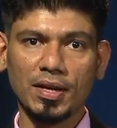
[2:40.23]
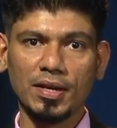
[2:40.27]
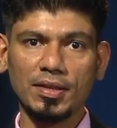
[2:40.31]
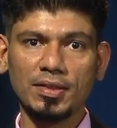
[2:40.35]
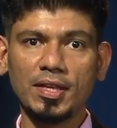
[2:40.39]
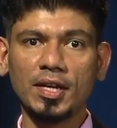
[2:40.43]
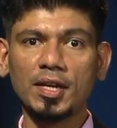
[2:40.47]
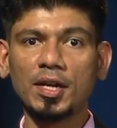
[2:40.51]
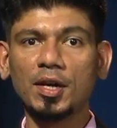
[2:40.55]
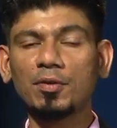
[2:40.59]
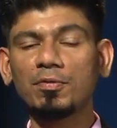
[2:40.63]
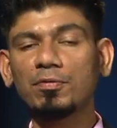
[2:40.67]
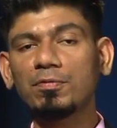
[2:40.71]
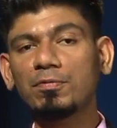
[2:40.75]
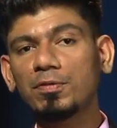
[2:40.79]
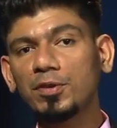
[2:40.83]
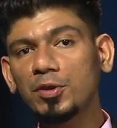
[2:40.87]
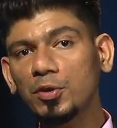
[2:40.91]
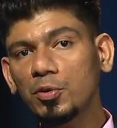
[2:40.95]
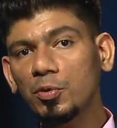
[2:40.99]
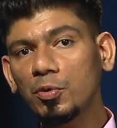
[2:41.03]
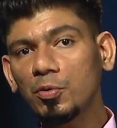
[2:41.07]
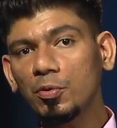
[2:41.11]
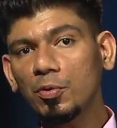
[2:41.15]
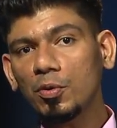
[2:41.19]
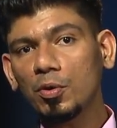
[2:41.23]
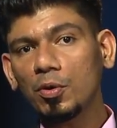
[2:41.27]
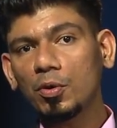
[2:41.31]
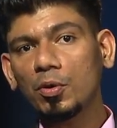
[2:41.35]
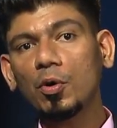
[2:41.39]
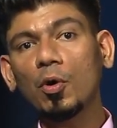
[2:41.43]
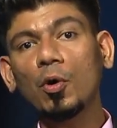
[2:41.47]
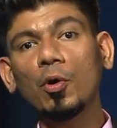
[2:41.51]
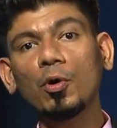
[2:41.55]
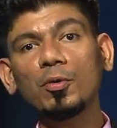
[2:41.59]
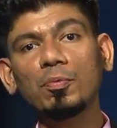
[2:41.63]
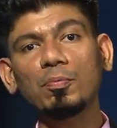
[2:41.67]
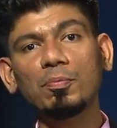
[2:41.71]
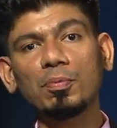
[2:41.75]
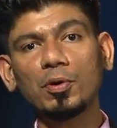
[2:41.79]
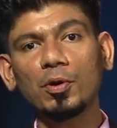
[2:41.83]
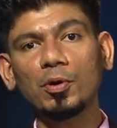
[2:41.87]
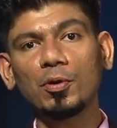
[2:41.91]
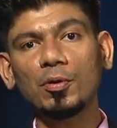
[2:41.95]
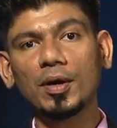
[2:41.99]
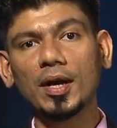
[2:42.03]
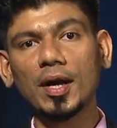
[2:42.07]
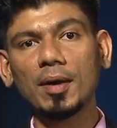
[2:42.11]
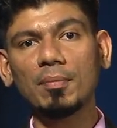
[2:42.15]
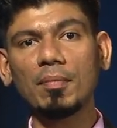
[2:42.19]
There are few core
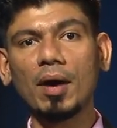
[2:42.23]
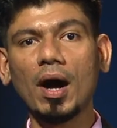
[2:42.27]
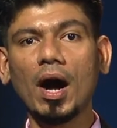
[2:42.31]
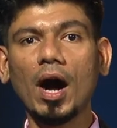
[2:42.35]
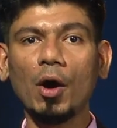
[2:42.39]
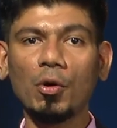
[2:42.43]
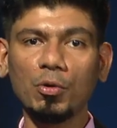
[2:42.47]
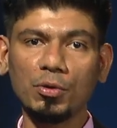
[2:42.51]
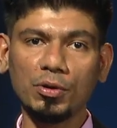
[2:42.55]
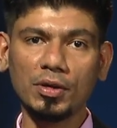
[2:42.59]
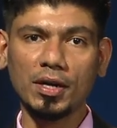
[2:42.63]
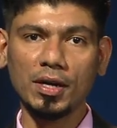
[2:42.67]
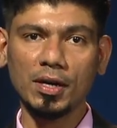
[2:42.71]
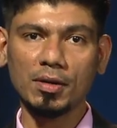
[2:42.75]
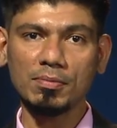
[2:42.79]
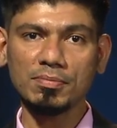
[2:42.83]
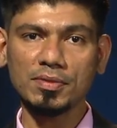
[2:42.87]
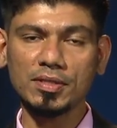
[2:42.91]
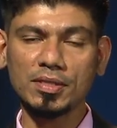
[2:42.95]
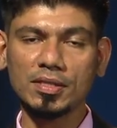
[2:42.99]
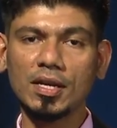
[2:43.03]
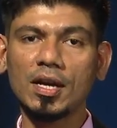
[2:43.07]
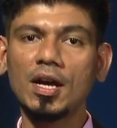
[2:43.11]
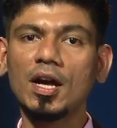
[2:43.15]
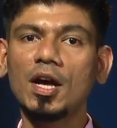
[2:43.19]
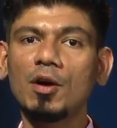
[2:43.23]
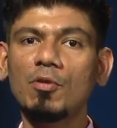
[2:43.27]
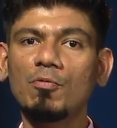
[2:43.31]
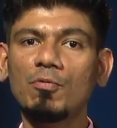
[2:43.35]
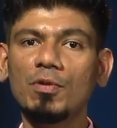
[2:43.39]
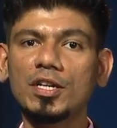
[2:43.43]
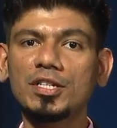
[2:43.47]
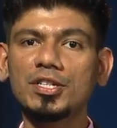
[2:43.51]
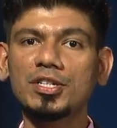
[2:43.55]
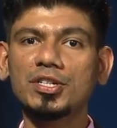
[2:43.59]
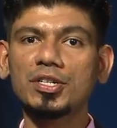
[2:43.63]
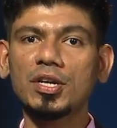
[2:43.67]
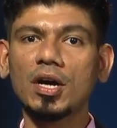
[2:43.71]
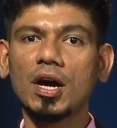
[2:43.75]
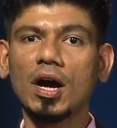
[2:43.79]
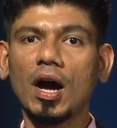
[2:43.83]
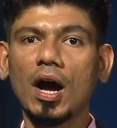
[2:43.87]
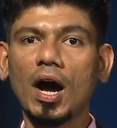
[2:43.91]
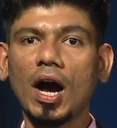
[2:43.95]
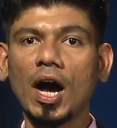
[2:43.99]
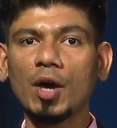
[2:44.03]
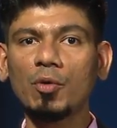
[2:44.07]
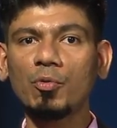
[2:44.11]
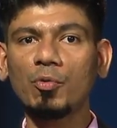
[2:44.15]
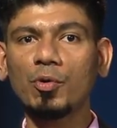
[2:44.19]
program outcomes which
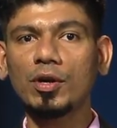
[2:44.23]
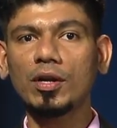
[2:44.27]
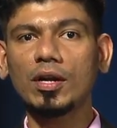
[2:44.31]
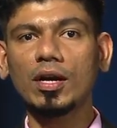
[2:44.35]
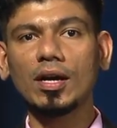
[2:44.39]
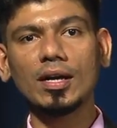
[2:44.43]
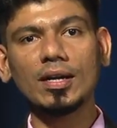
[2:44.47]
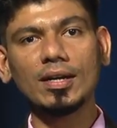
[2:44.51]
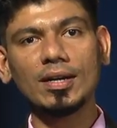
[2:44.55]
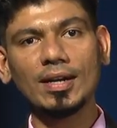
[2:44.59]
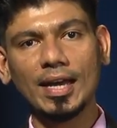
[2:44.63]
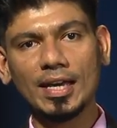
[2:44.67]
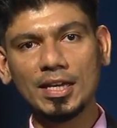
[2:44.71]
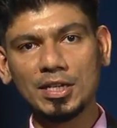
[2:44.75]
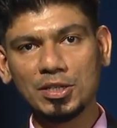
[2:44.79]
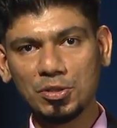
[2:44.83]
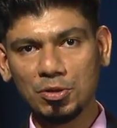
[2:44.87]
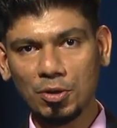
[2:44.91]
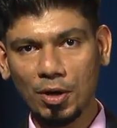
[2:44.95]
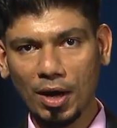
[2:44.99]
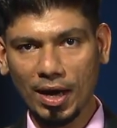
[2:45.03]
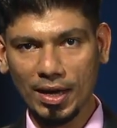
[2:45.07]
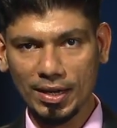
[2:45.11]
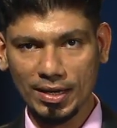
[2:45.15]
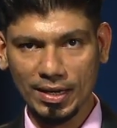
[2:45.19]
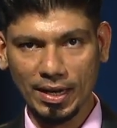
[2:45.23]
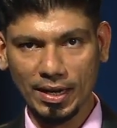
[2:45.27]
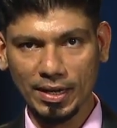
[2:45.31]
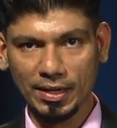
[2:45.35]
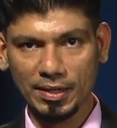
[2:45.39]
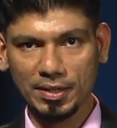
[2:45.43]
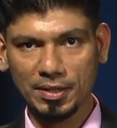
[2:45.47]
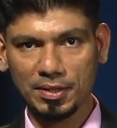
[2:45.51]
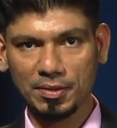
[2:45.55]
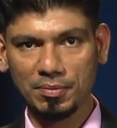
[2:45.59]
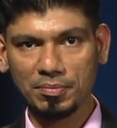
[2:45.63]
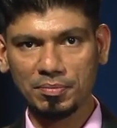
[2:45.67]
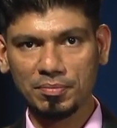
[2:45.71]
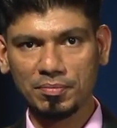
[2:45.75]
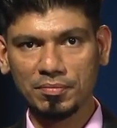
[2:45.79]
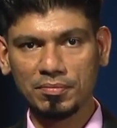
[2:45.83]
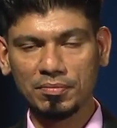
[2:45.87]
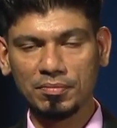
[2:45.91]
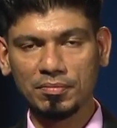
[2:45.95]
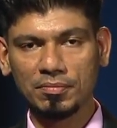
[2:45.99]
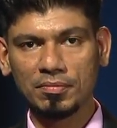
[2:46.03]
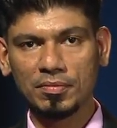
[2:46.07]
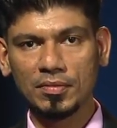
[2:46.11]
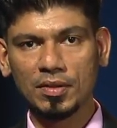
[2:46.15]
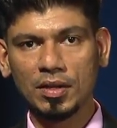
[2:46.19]
I would like to highlight.
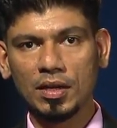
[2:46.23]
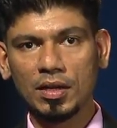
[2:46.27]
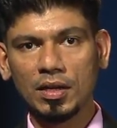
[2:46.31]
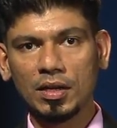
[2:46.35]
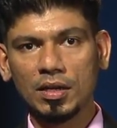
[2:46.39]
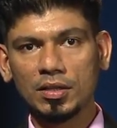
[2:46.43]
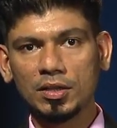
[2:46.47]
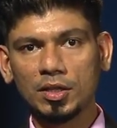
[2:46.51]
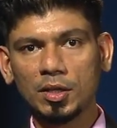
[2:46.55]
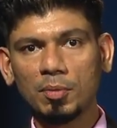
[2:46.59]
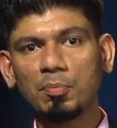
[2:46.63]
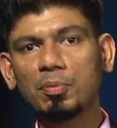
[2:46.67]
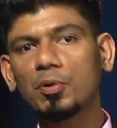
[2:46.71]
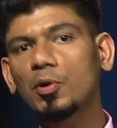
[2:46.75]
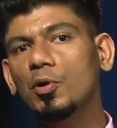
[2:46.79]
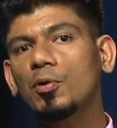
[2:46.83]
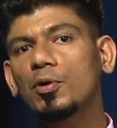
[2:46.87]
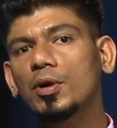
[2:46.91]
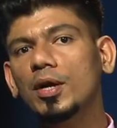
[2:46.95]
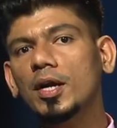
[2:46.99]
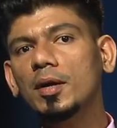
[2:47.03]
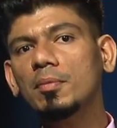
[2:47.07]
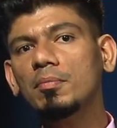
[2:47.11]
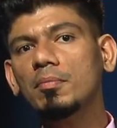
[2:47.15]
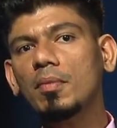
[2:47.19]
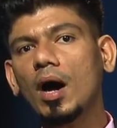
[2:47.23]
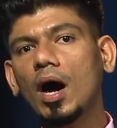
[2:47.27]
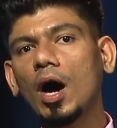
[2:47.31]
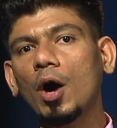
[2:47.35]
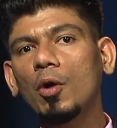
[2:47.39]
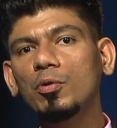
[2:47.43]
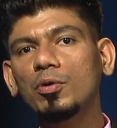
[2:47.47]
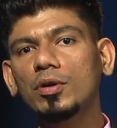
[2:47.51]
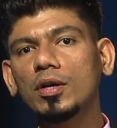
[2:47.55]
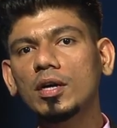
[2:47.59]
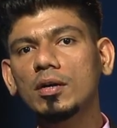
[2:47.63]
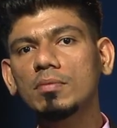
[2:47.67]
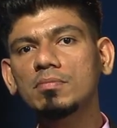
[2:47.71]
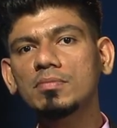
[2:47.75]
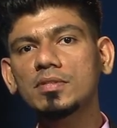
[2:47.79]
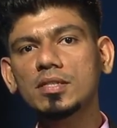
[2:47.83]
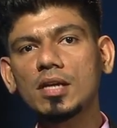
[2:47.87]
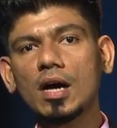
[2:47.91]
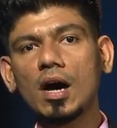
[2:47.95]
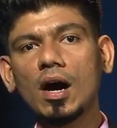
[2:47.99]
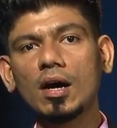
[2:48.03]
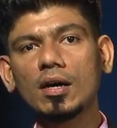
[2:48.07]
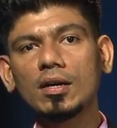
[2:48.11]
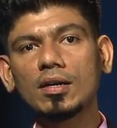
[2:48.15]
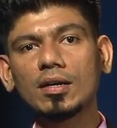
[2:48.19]
The program outcomes
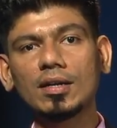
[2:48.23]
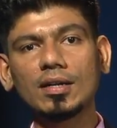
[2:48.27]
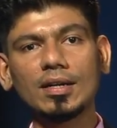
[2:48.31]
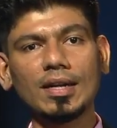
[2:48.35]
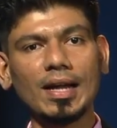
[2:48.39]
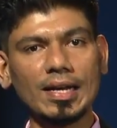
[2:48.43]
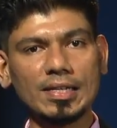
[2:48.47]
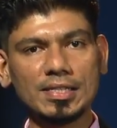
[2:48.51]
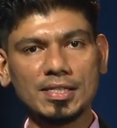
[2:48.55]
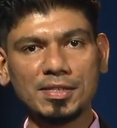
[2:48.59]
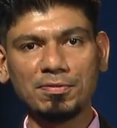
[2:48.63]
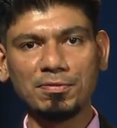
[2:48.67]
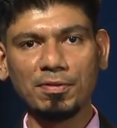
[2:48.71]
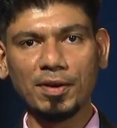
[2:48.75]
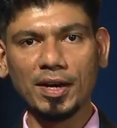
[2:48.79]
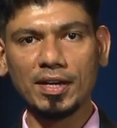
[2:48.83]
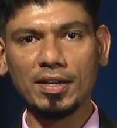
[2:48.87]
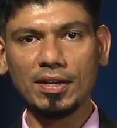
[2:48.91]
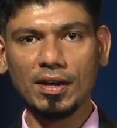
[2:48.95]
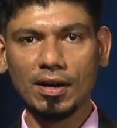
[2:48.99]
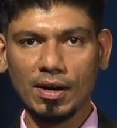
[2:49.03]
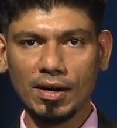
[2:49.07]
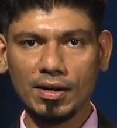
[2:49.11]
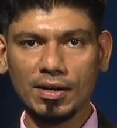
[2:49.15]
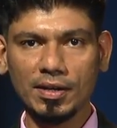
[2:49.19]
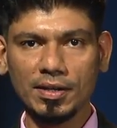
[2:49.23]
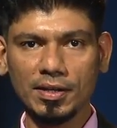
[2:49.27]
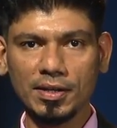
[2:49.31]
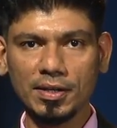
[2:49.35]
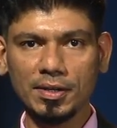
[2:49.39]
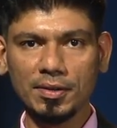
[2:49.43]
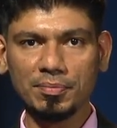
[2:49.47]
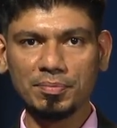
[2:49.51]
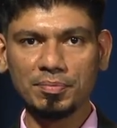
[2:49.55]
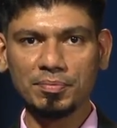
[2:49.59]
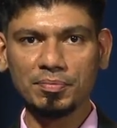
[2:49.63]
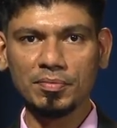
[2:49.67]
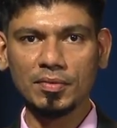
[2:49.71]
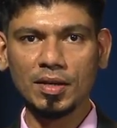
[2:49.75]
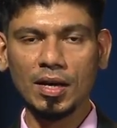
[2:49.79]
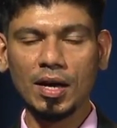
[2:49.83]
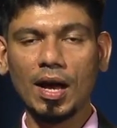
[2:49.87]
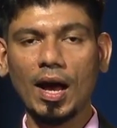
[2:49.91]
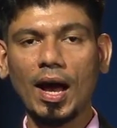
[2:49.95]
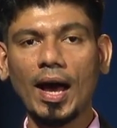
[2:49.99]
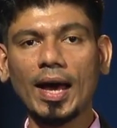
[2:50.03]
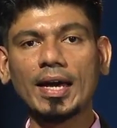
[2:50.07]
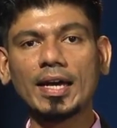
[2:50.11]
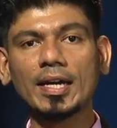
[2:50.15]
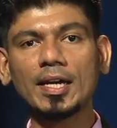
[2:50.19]
are classified under
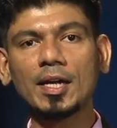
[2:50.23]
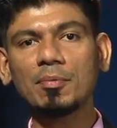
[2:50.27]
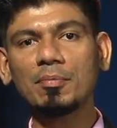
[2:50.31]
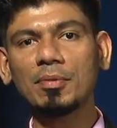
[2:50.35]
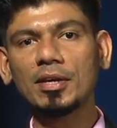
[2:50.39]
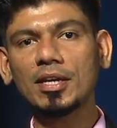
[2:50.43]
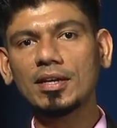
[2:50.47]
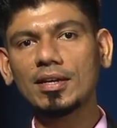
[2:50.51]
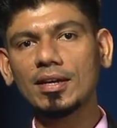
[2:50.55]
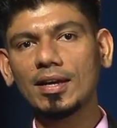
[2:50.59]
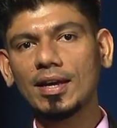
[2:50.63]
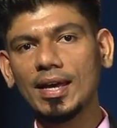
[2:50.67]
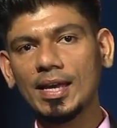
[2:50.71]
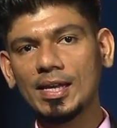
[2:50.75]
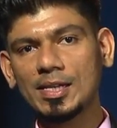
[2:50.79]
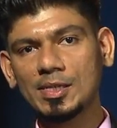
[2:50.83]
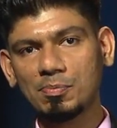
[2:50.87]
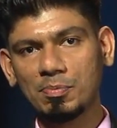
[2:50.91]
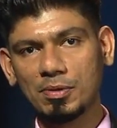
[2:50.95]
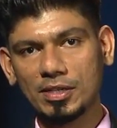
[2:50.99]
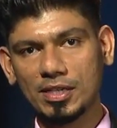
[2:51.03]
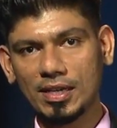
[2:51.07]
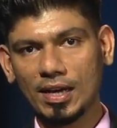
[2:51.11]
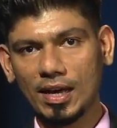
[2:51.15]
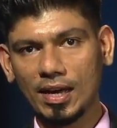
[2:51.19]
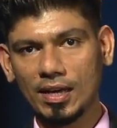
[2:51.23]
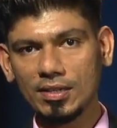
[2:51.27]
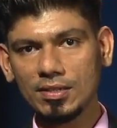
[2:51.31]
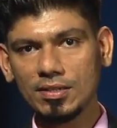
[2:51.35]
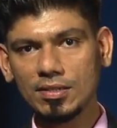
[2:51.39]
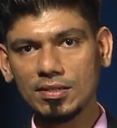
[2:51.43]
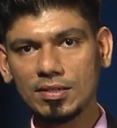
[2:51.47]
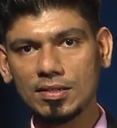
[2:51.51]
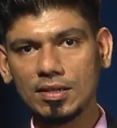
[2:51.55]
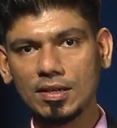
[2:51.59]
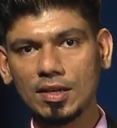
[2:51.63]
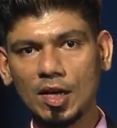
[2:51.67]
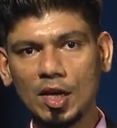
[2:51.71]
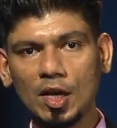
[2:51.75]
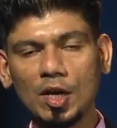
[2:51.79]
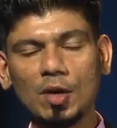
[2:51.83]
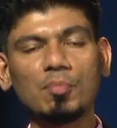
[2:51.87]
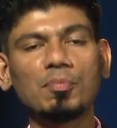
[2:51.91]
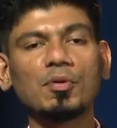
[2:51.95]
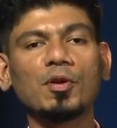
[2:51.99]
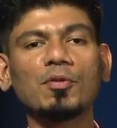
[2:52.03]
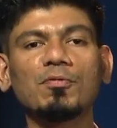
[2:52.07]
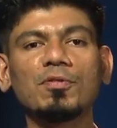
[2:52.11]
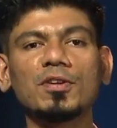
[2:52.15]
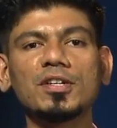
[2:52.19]
academic expertise,
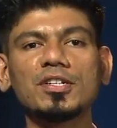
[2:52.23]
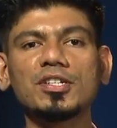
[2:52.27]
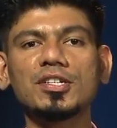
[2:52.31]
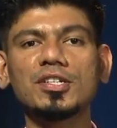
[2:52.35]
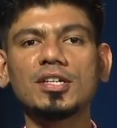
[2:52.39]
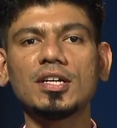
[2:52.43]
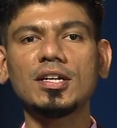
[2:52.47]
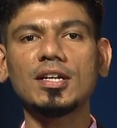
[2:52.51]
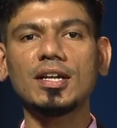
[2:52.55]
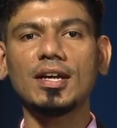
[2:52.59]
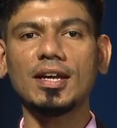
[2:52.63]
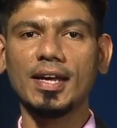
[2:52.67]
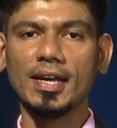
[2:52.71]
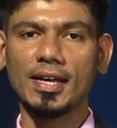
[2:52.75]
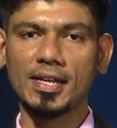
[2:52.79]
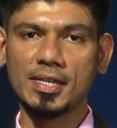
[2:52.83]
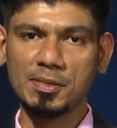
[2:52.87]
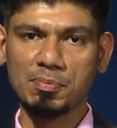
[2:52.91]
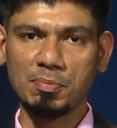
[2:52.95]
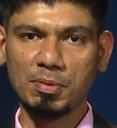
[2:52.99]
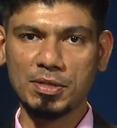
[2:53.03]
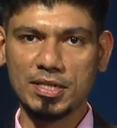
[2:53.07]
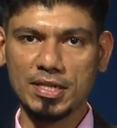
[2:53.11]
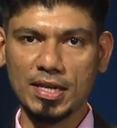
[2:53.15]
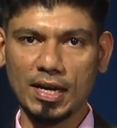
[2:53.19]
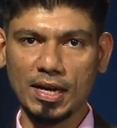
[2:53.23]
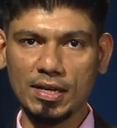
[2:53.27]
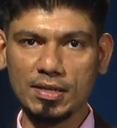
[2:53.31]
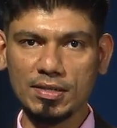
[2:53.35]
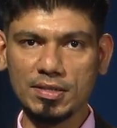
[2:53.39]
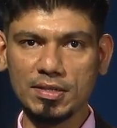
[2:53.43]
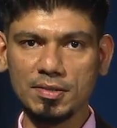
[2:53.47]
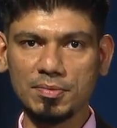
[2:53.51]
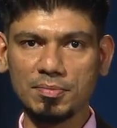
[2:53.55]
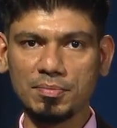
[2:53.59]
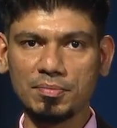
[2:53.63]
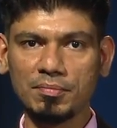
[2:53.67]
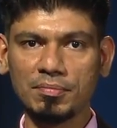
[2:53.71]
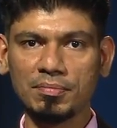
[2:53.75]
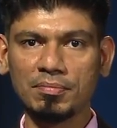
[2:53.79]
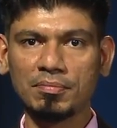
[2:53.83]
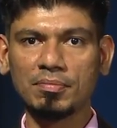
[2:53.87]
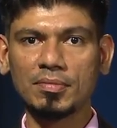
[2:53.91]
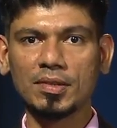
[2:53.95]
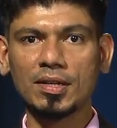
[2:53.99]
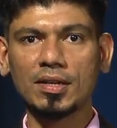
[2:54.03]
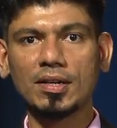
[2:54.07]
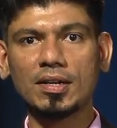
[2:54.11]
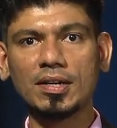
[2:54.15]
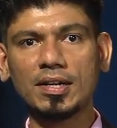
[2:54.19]
professional expertise,
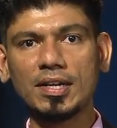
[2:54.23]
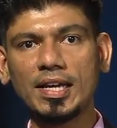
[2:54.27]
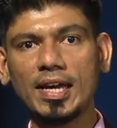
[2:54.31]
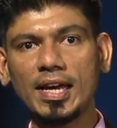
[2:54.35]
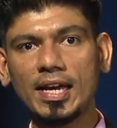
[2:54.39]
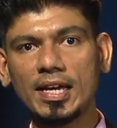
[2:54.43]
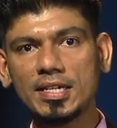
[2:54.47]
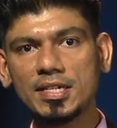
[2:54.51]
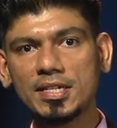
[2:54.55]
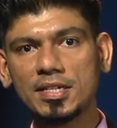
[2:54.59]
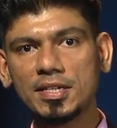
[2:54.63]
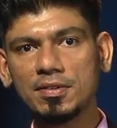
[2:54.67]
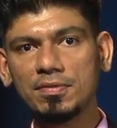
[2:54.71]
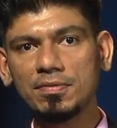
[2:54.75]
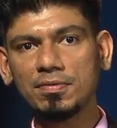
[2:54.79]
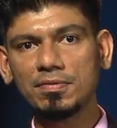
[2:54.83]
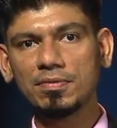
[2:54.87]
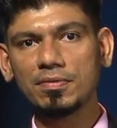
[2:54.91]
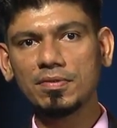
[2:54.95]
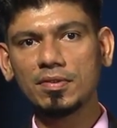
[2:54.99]
creative,